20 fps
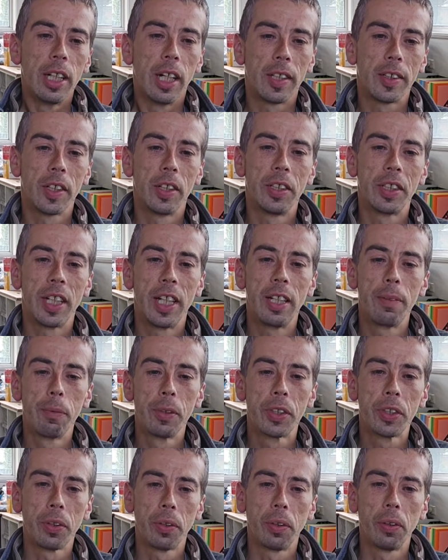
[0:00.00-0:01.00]
So Dean
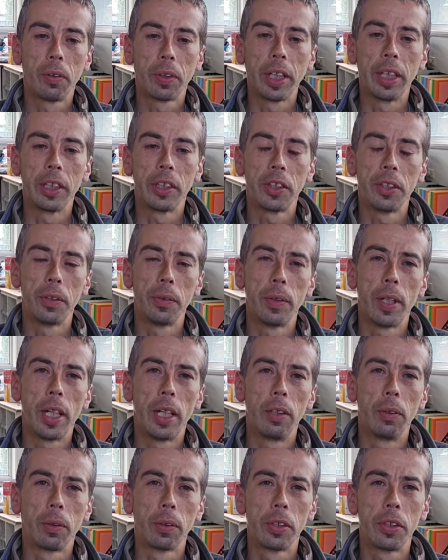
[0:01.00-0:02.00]
was sort of looking
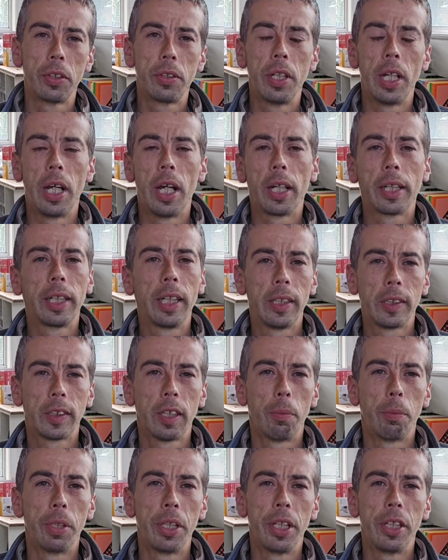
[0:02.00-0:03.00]
to get
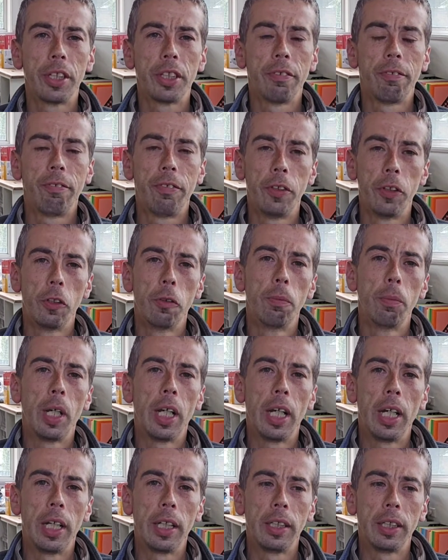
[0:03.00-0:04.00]
someone in to film
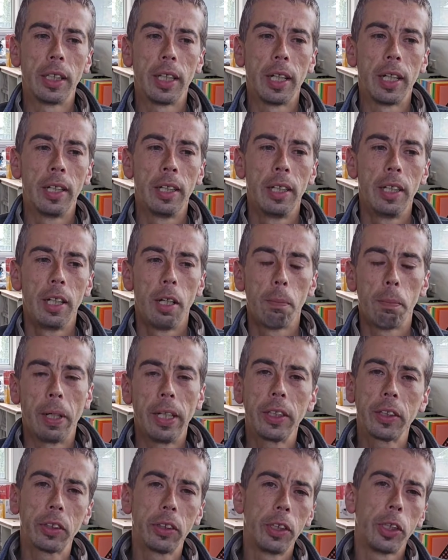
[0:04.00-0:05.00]
and
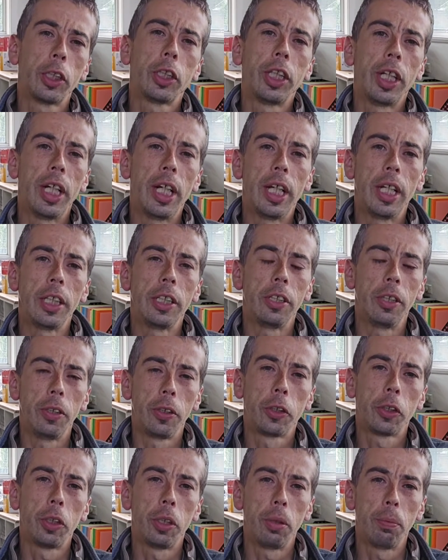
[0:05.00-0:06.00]
basically share
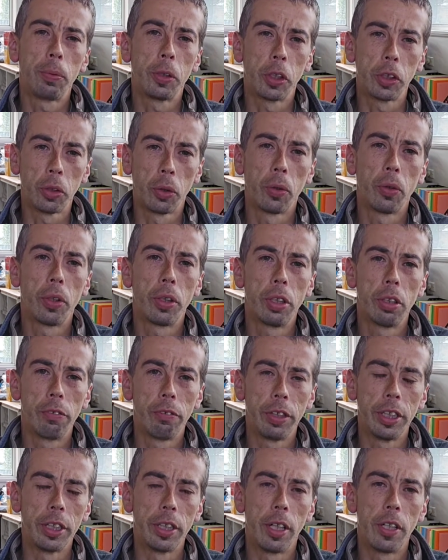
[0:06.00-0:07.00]
YouTube tutorial
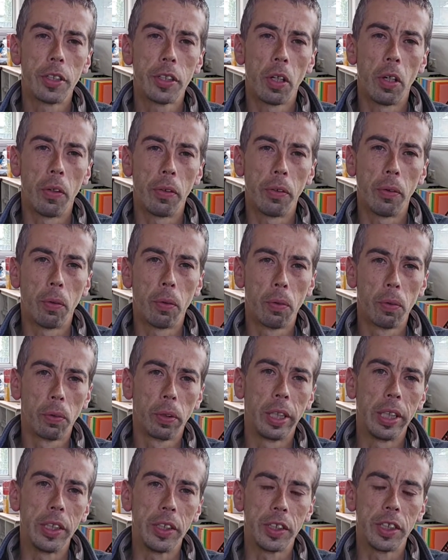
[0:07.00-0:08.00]
videos on all
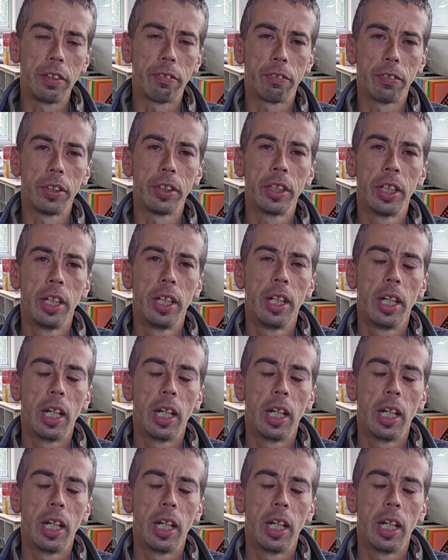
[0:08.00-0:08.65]
these different